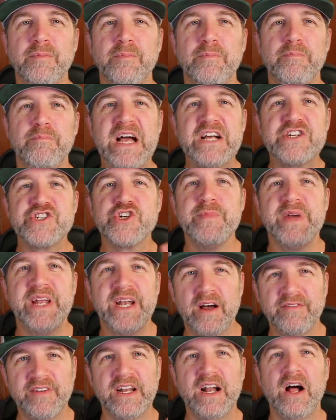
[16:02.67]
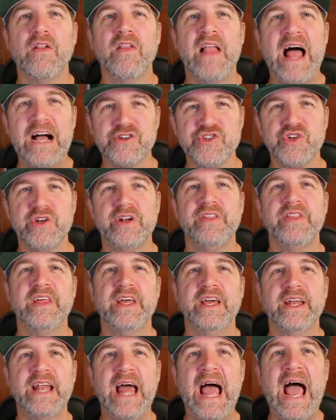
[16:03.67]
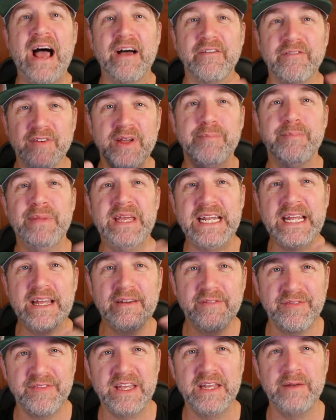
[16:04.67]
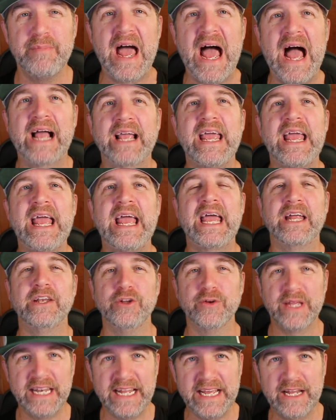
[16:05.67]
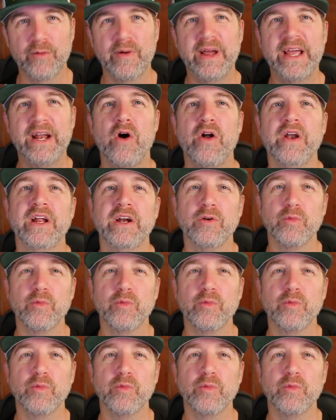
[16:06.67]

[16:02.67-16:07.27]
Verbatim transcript: measurement of it allows you to then have immediate feedback and you can iterate on it.